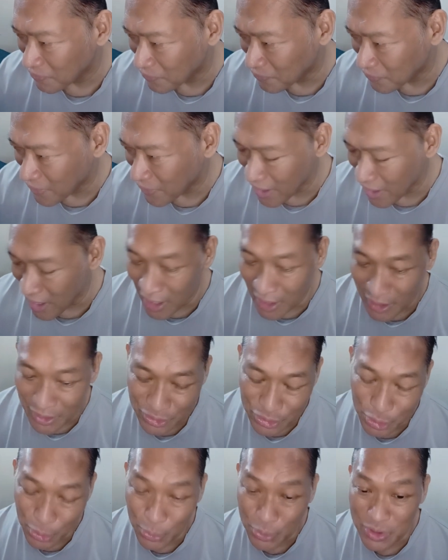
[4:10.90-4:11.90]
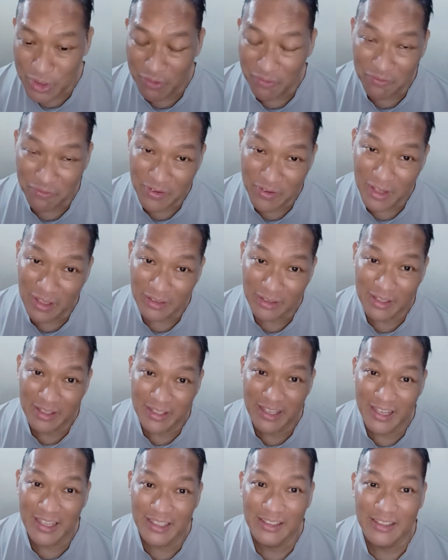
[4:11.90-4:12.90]
uh, Josie felt
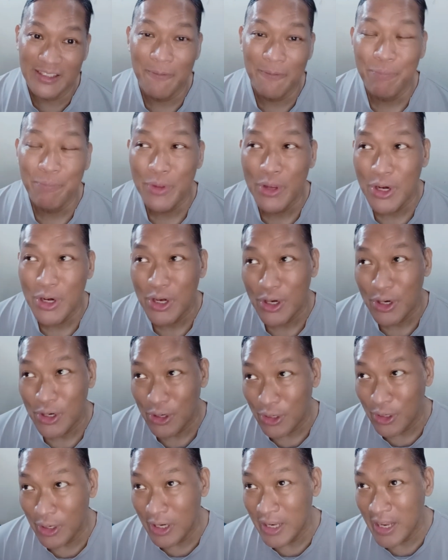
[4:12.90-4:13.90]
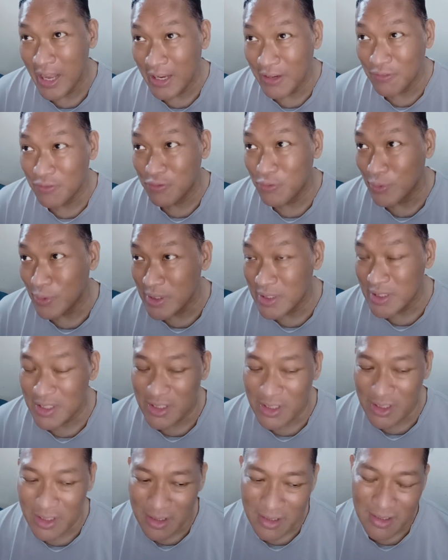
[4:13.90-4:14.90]
that her life
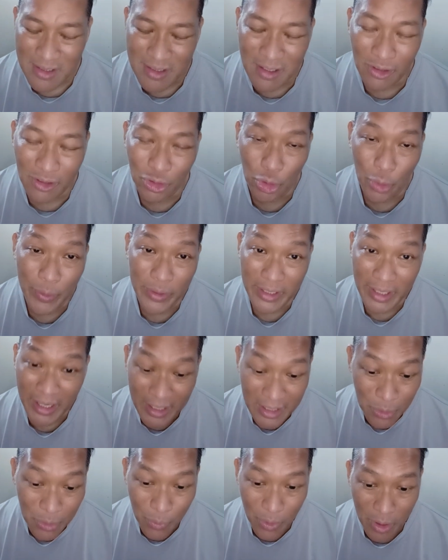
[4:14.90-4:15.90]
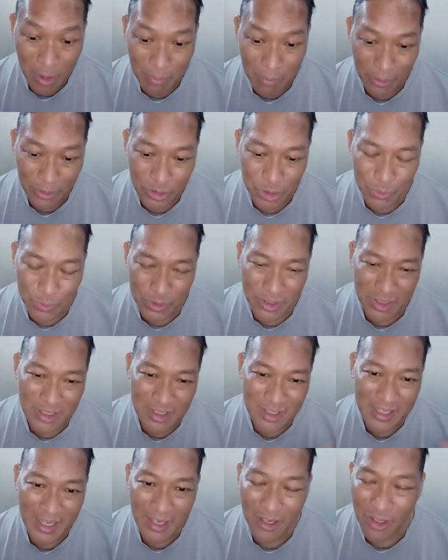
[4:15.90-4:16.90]
was not going anywhere because she was just
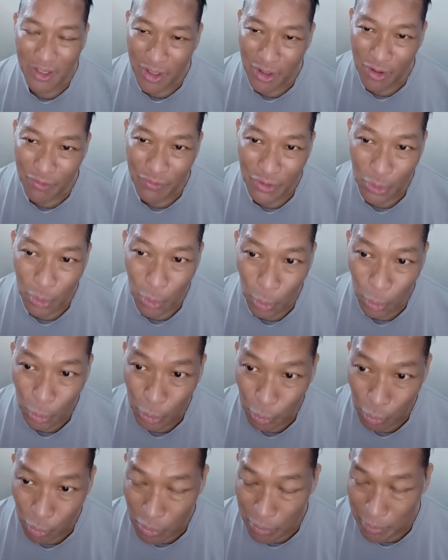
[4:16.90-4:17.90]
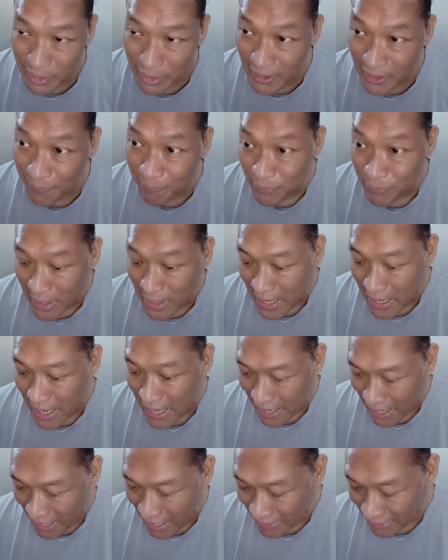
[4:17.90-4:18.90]
taking care of an old woman.
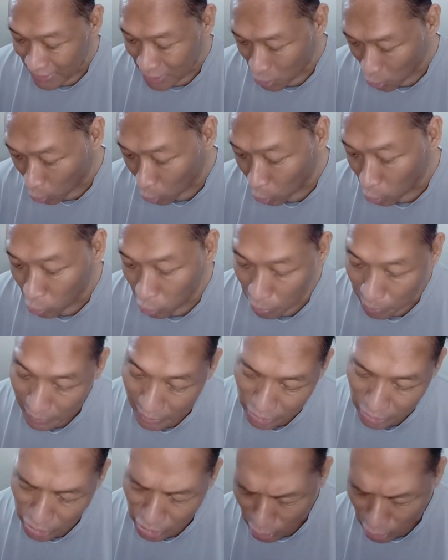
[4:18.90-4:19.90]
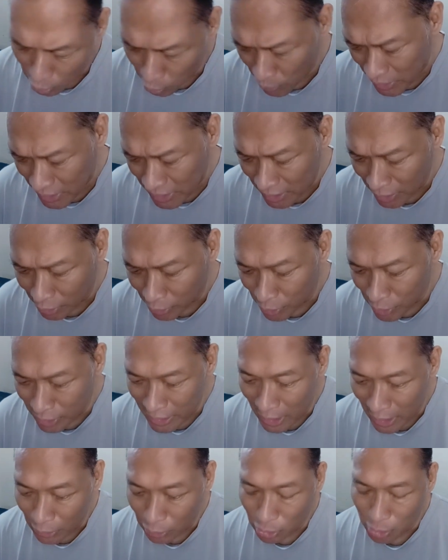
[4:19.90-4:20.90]
And this old woman, Louisa, turned
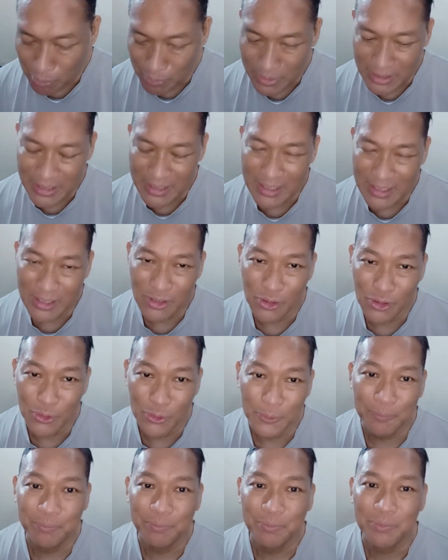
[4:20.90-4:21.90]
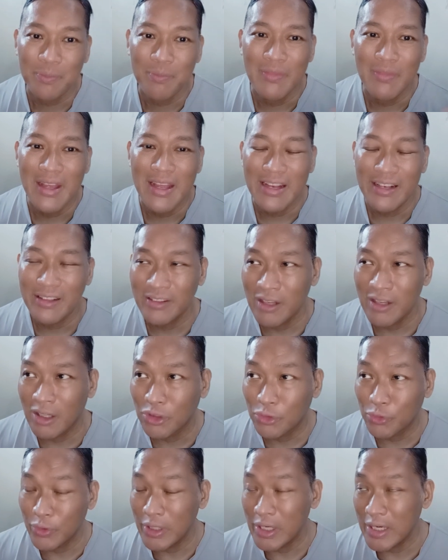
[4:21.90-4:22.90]
out to be, you know,
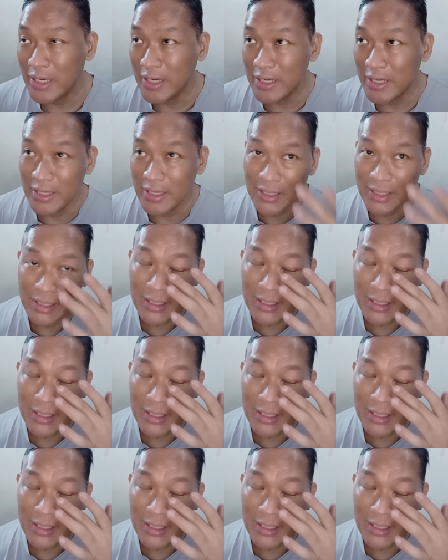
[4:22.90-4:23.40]
not really